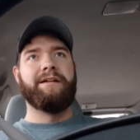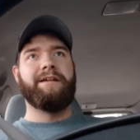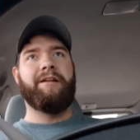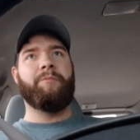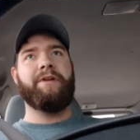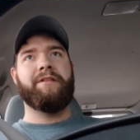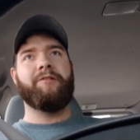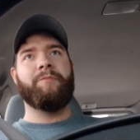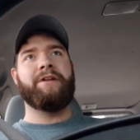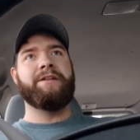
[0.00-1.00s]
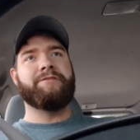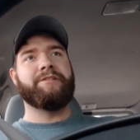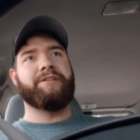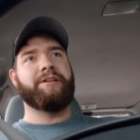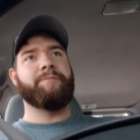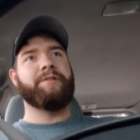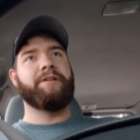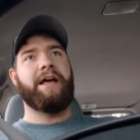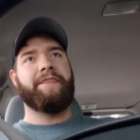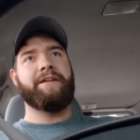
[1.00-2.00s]
it'll be a little bit interesting.
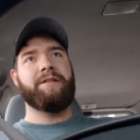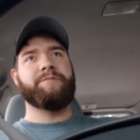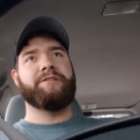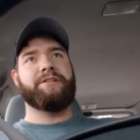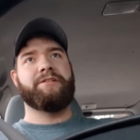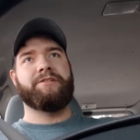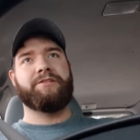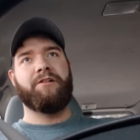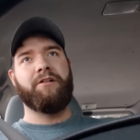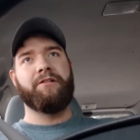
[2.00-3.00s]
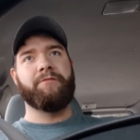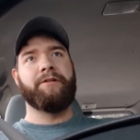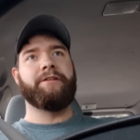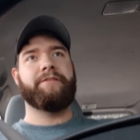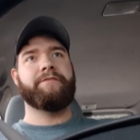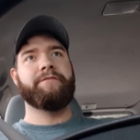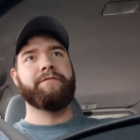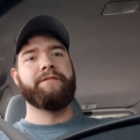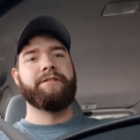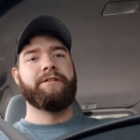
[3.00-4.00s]
But I think I'm just gonna start with
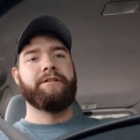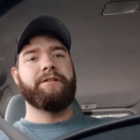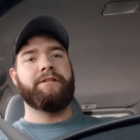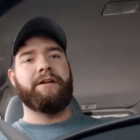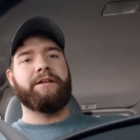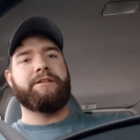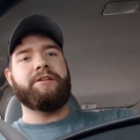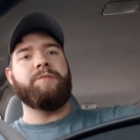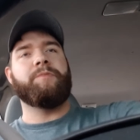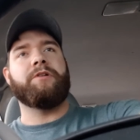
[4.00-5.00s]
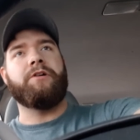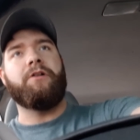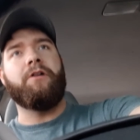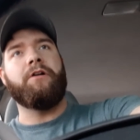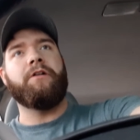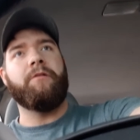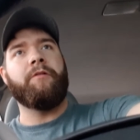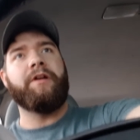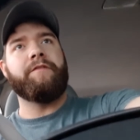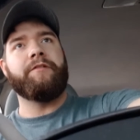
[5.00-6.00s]
like a cheaper car or
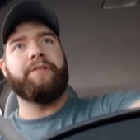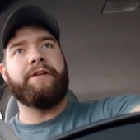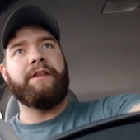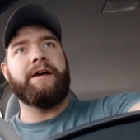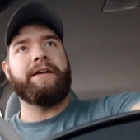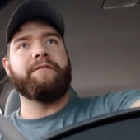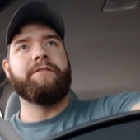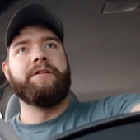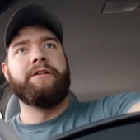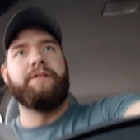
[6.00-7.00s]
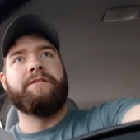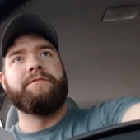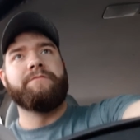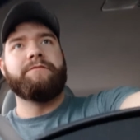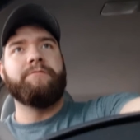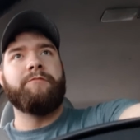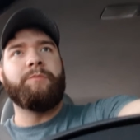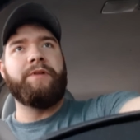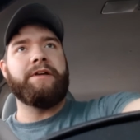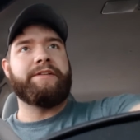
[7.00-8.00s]
whatever that like
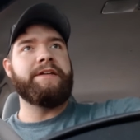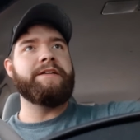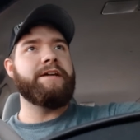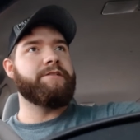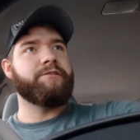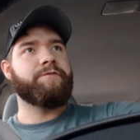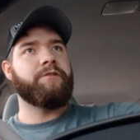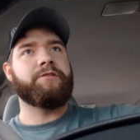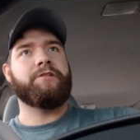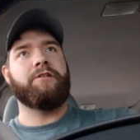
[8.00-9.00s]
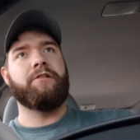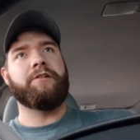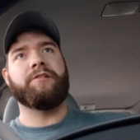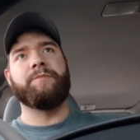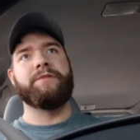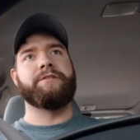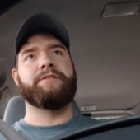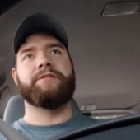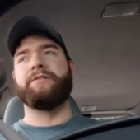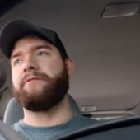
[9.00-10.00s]
would be a teenager's first car or something.
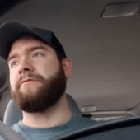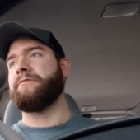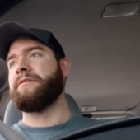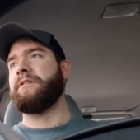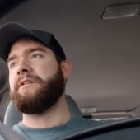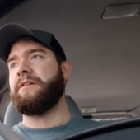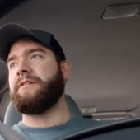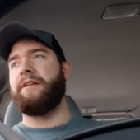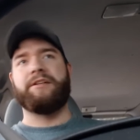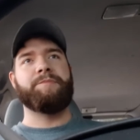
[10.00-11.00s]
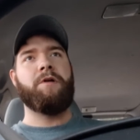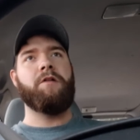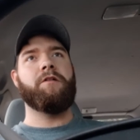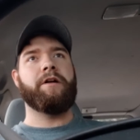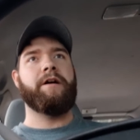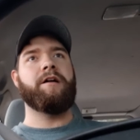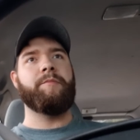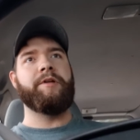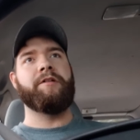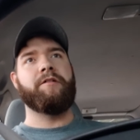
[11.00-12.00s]
So like smaller
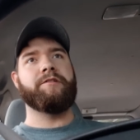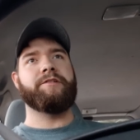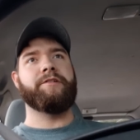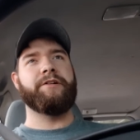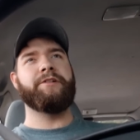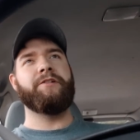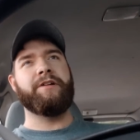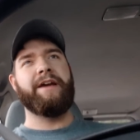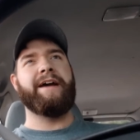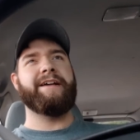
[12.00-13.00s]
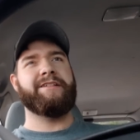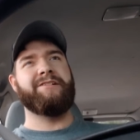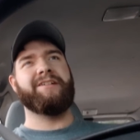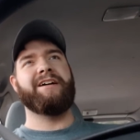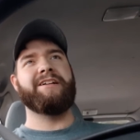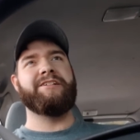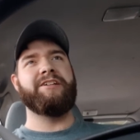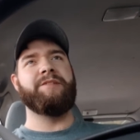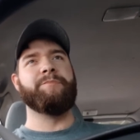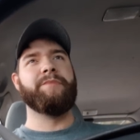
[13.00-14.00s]
economy cars that are good on gas and they're kind of cheap.